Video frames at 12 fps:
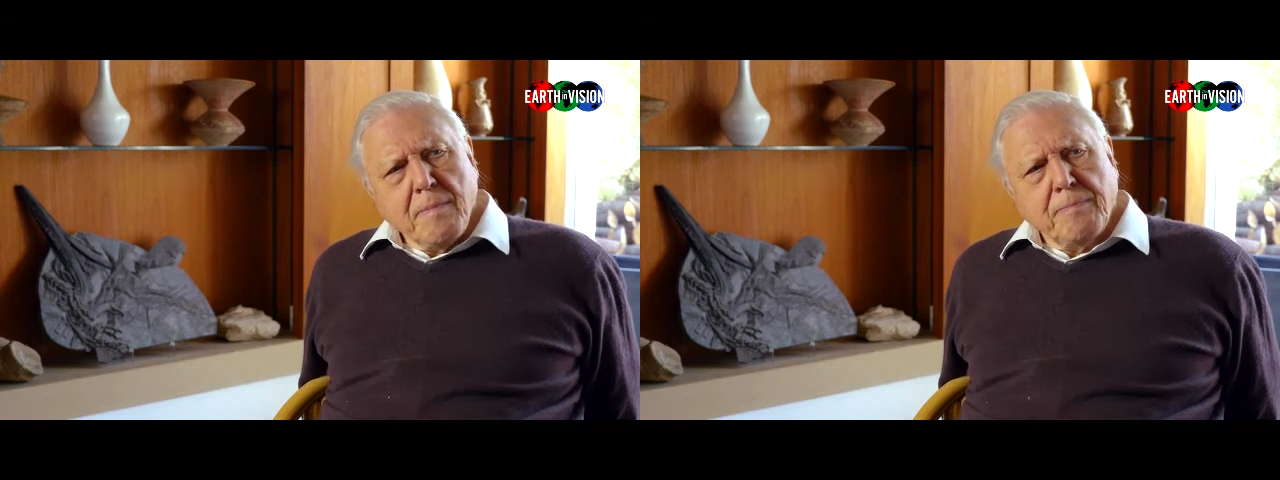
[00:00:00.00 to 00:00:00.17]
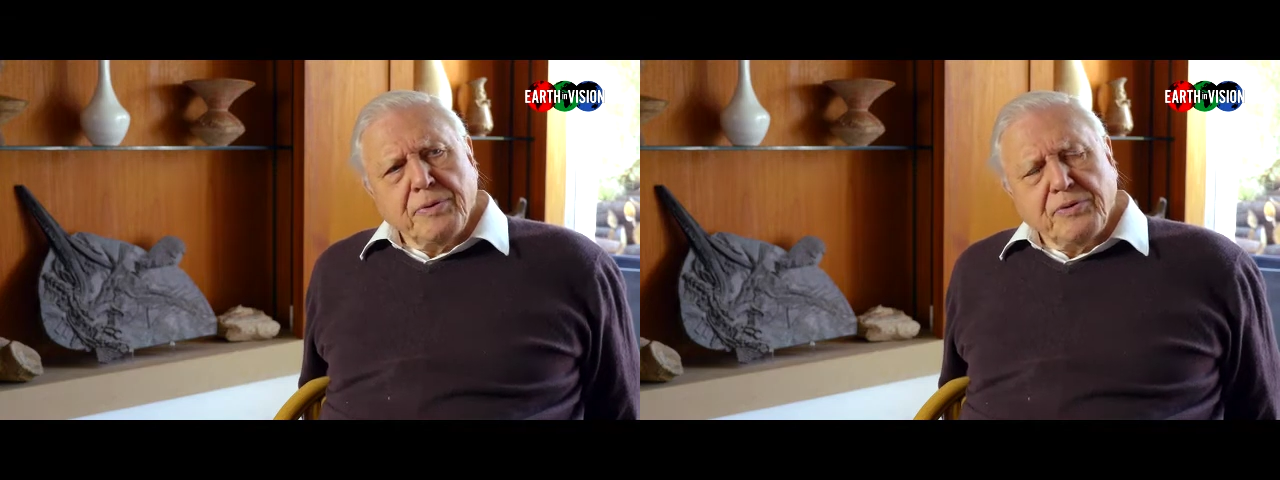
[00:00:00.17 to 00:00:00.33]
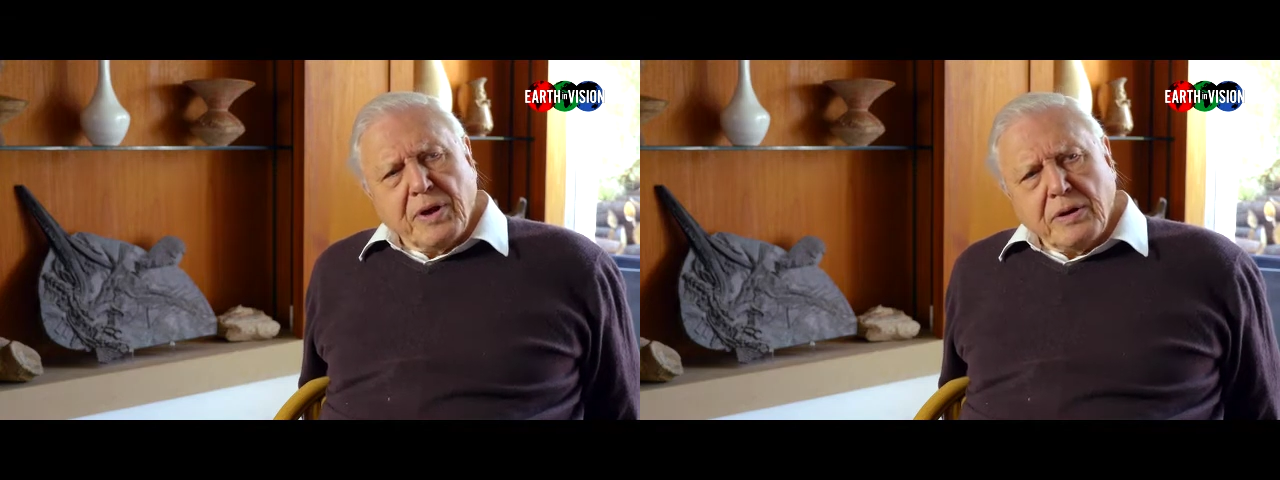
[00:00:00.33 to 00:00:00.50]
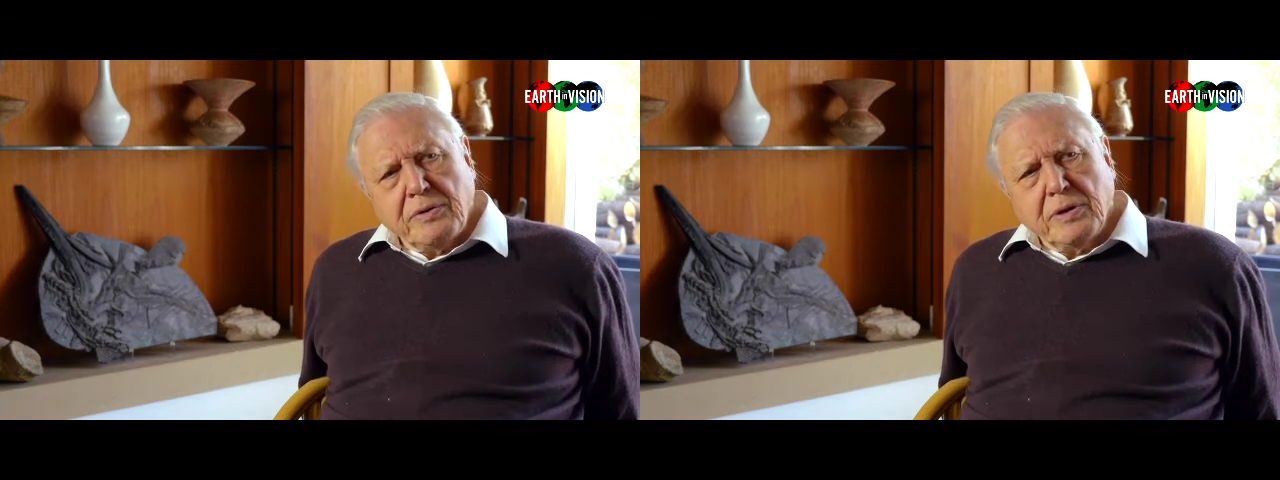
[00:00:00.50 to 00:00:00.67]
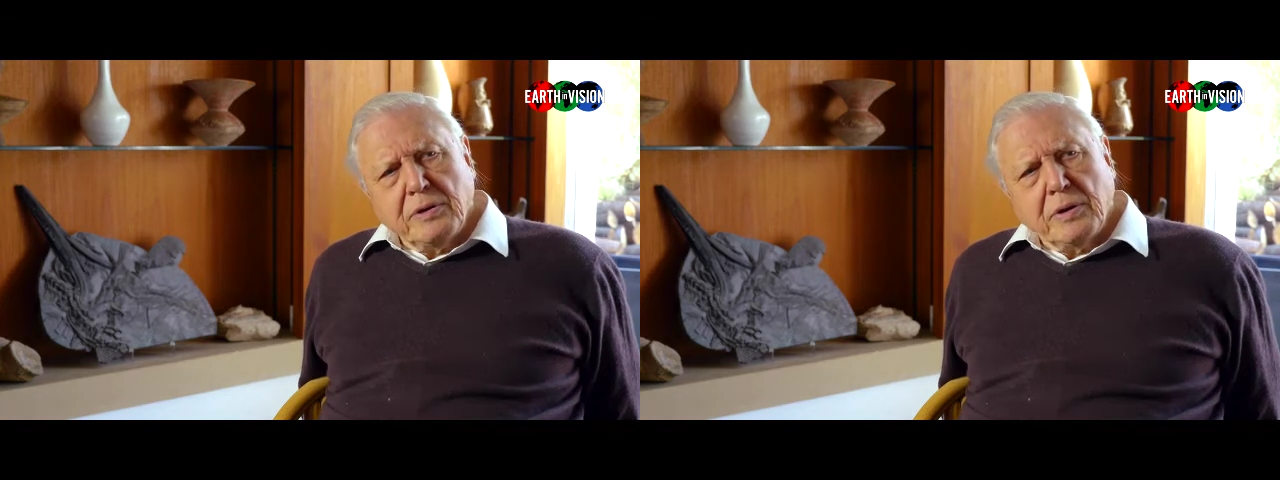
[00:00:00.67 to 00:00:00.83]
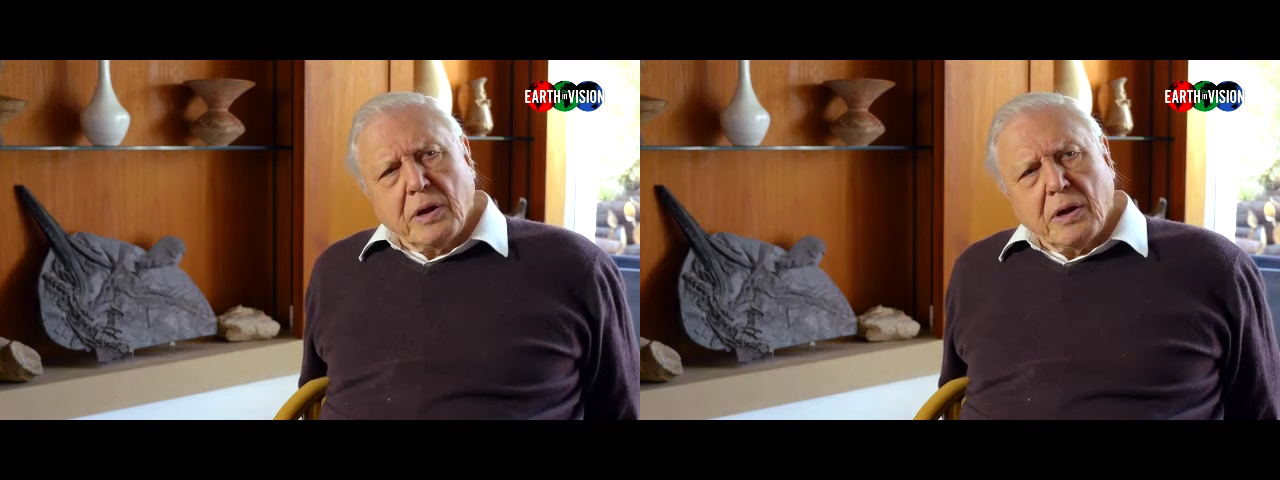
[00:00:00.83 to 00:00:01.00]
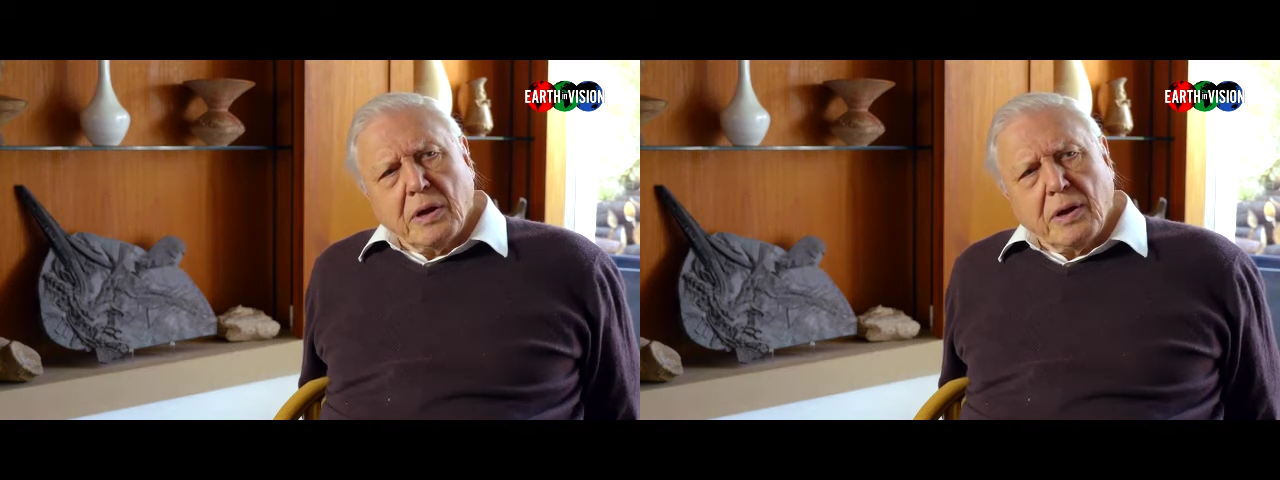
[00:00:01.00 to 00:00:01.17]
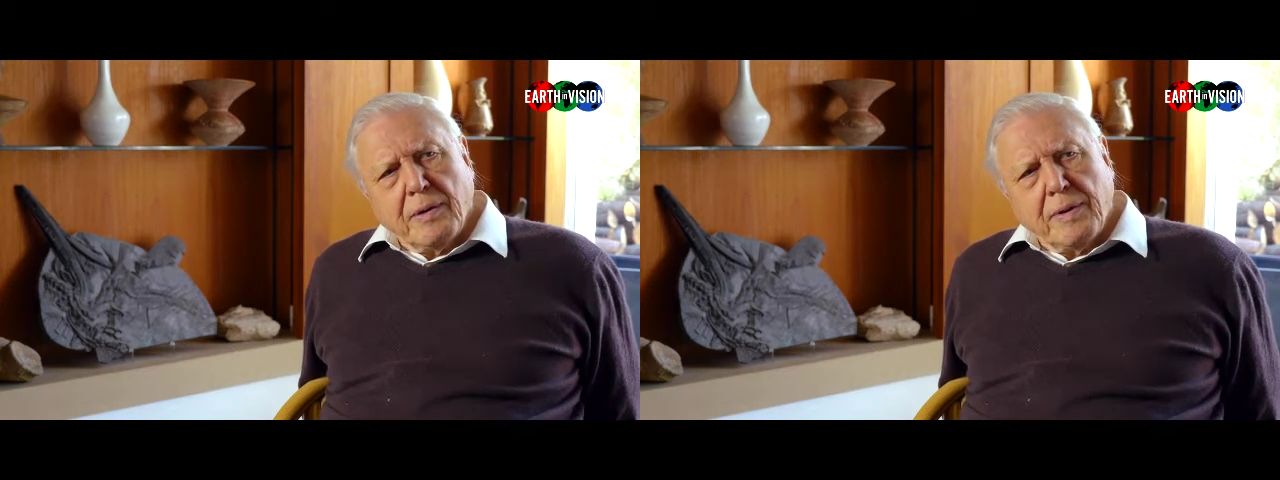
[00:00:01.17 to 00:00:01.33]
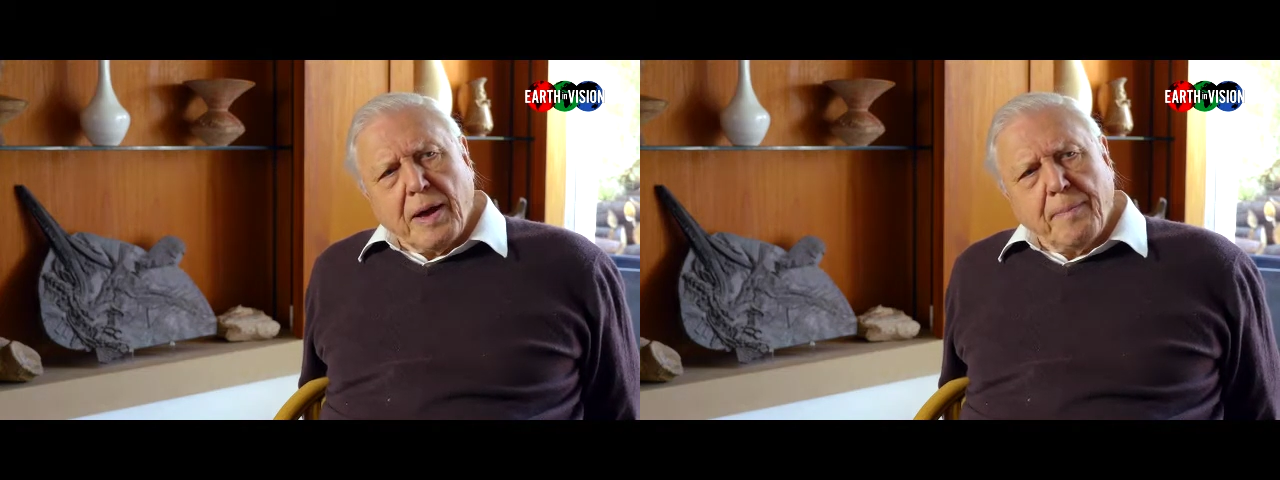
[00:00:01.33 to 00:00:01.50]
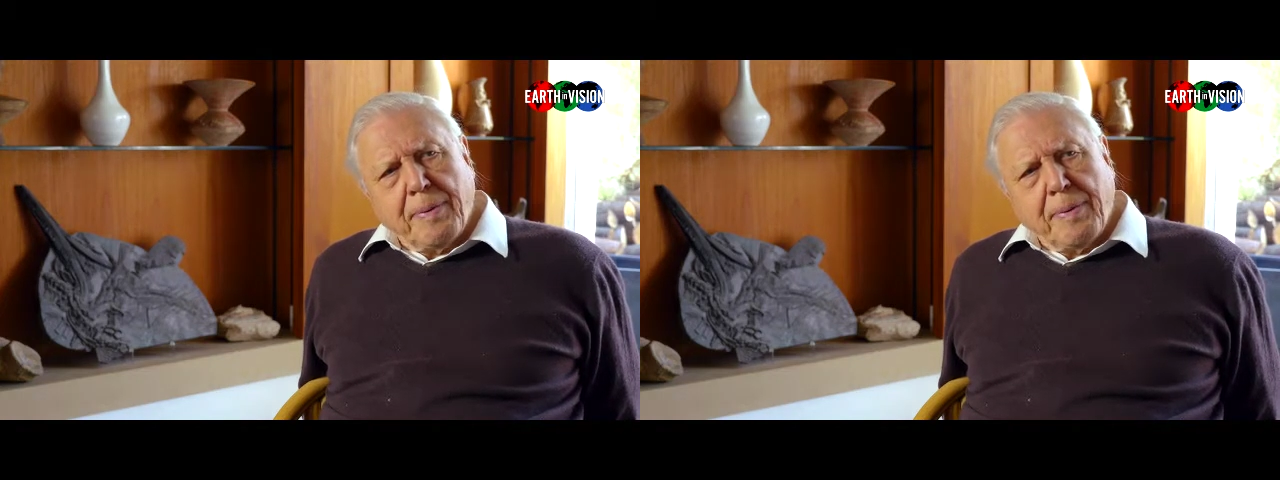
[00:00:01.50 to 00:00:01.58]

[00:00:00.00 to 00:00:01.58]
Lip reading: presented a